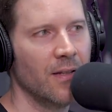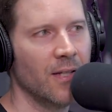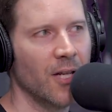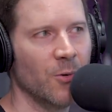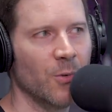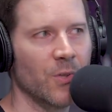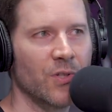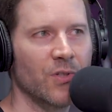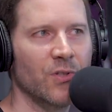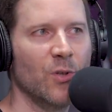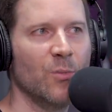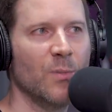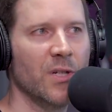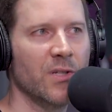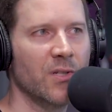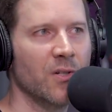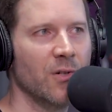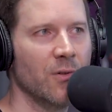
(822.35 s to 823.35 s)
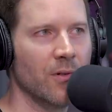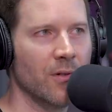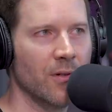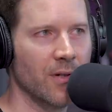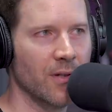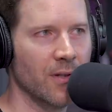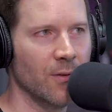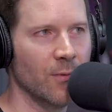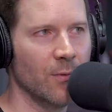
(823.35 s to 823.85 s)
there was so much going
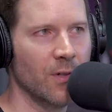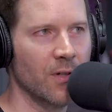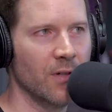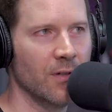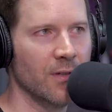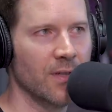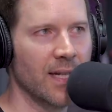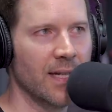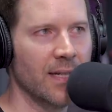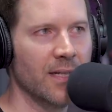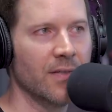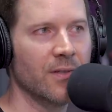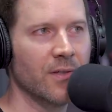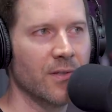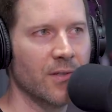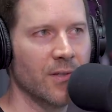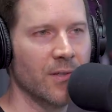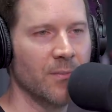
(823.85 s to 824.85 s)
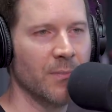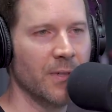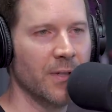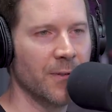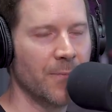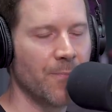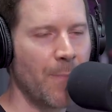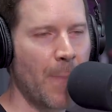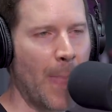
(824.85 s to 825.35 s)
on in the world that interested
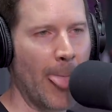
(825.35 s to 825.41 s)
me.